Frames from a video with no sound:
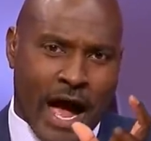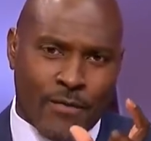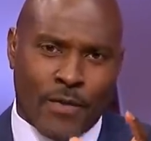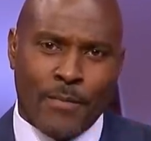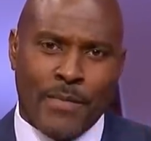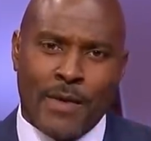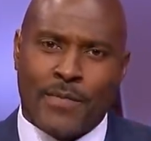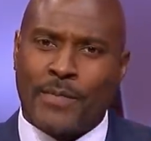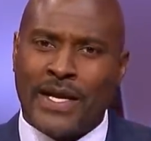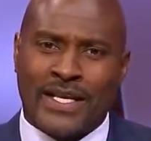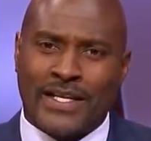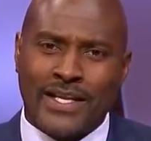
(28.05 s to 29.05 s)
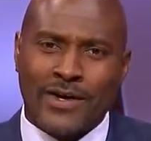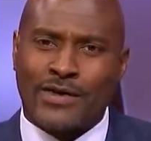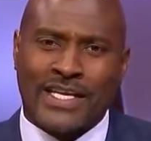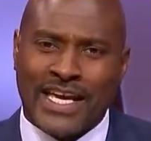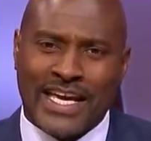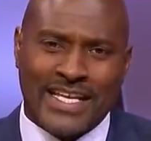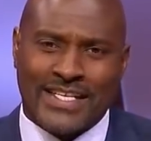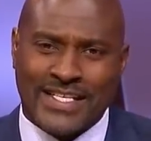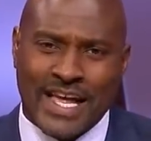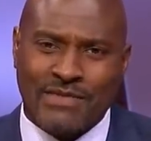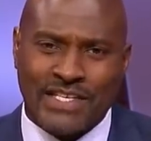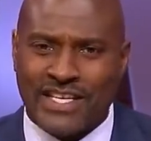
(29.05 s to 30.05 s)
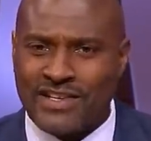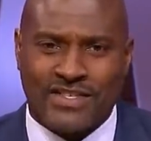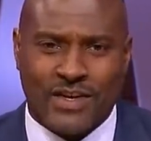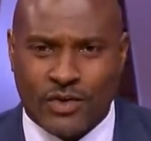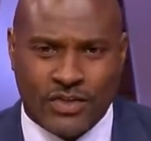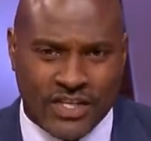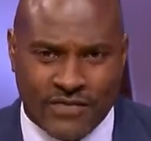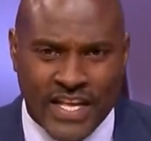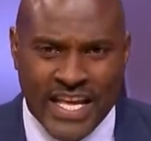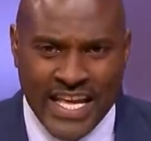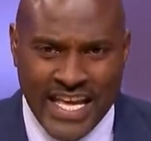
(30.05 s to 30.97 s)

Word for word: I remember being a little kid, seven years old or something,